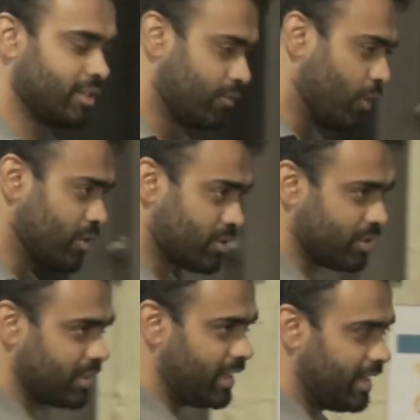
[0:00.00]
that flows through
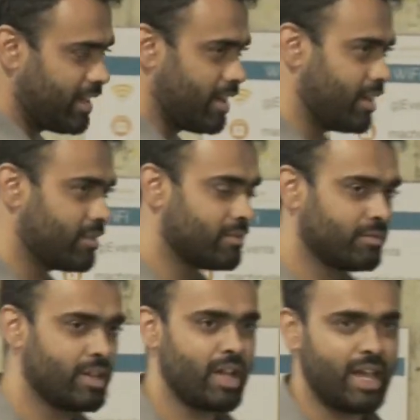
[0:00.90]
the internet
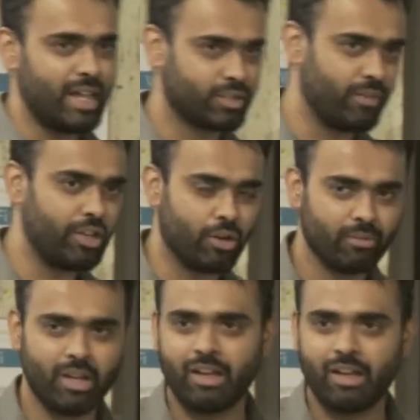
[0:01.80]
is video.